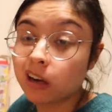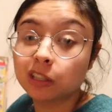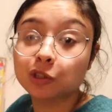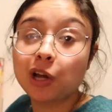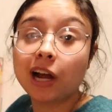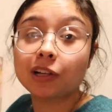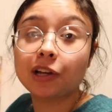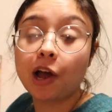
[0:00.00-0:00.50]
I have
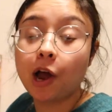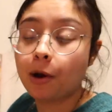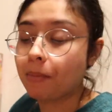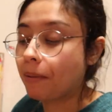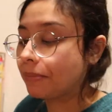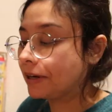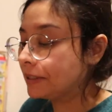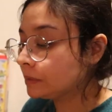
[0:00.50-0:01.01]
exactly how I
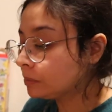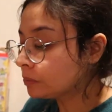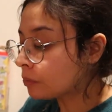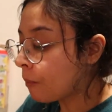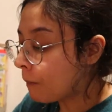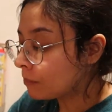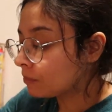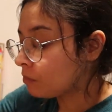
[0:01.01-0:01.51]
remember it.
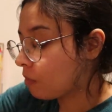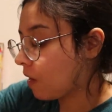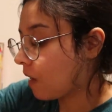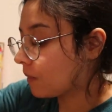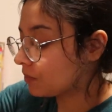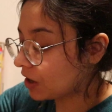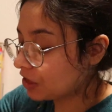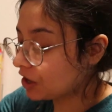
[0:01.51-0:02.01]

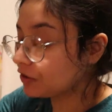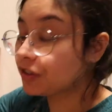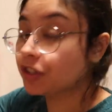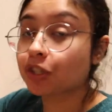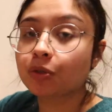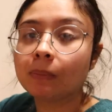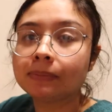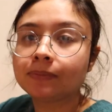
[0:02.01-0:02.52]
Yeah, I thought
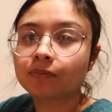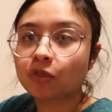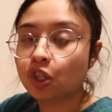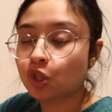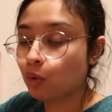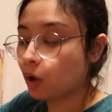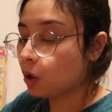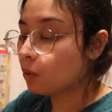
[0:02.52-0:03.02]
this
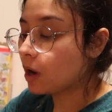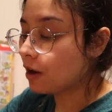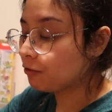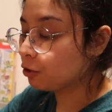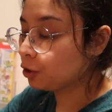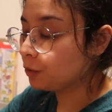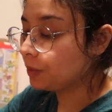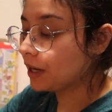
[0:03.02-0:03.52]
square
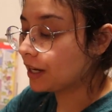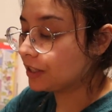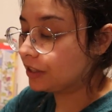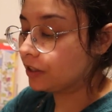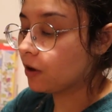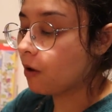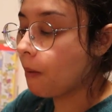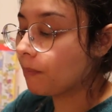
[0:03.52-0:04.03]
waffle would be
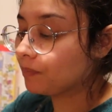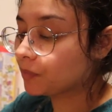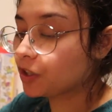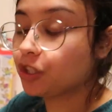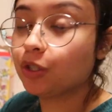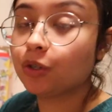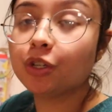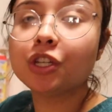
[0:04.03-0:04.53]
ideal
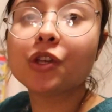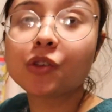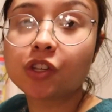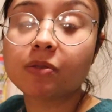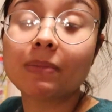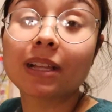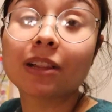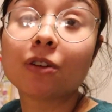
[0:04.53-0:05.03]
because you could use it
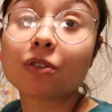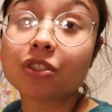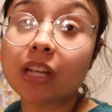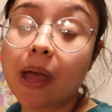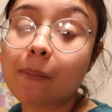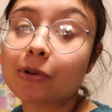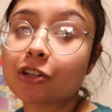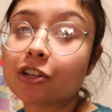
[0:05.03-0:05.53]
to make little
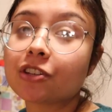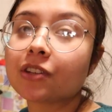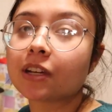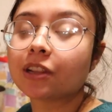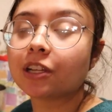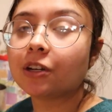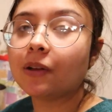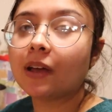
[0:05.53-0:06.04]
sandwiches
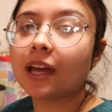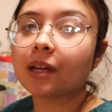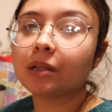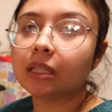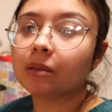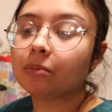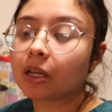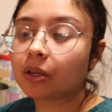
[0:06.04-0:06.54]
like a little
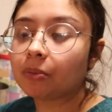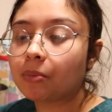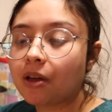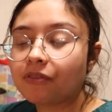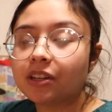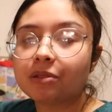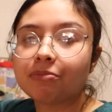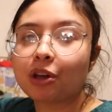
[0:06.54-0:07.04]
egg
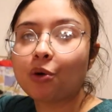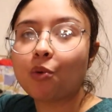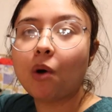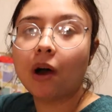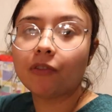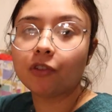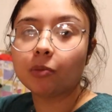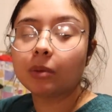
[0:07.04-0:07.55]
McMuffin,
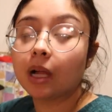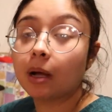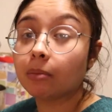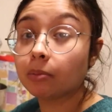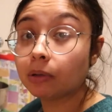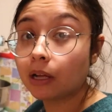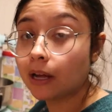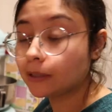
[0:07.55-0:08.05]
McWaffle, blah,
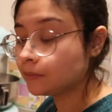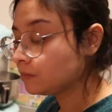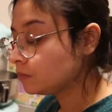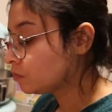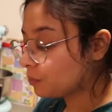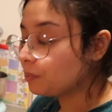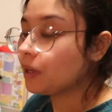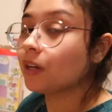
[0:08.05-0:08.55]
blah, blah.
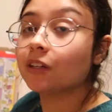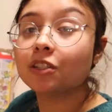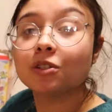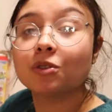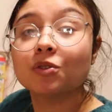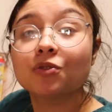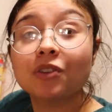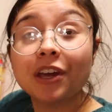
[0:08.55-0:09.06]
Little
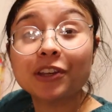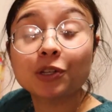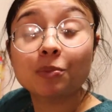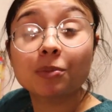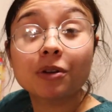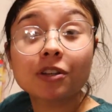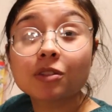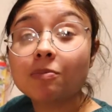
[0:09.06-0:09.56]
Pikachu's face
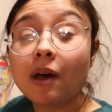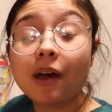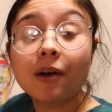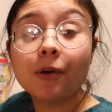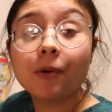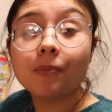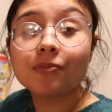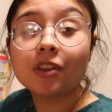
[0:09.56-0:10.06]
will put a
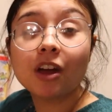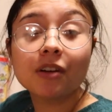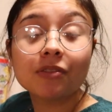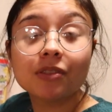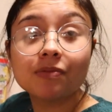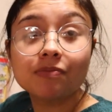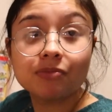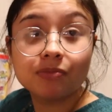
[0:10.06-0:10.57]
smile on
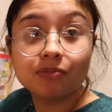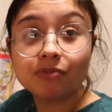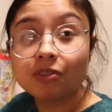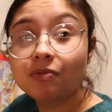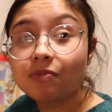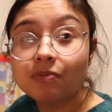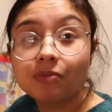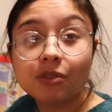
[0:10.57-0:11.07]
um,
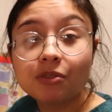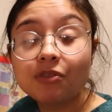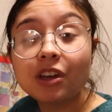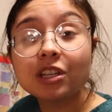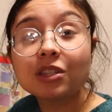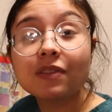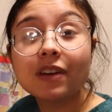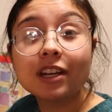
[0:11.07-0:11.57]
the
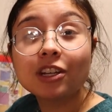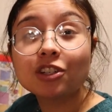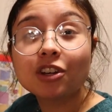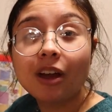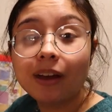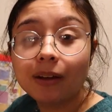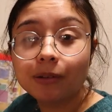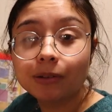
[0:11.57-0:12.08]
face of any
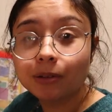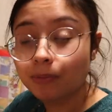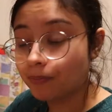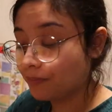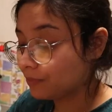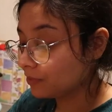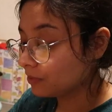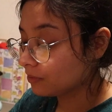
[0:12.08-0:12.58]
child
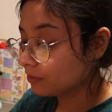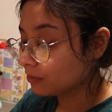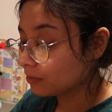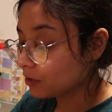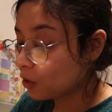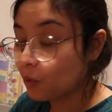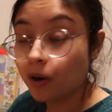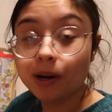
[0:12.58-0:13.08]

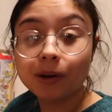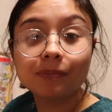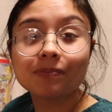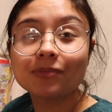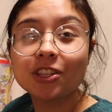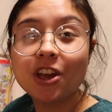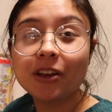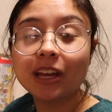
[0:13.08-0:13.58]
or
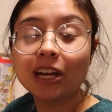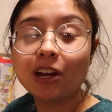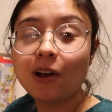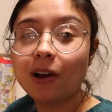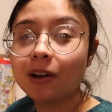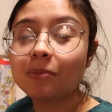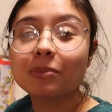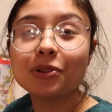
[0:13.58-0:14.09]
young at
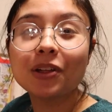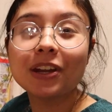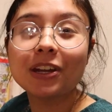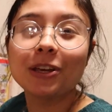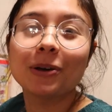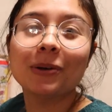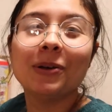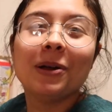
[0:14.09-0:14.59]
heart
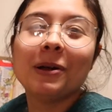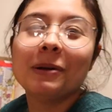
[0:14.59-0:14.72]
millennial.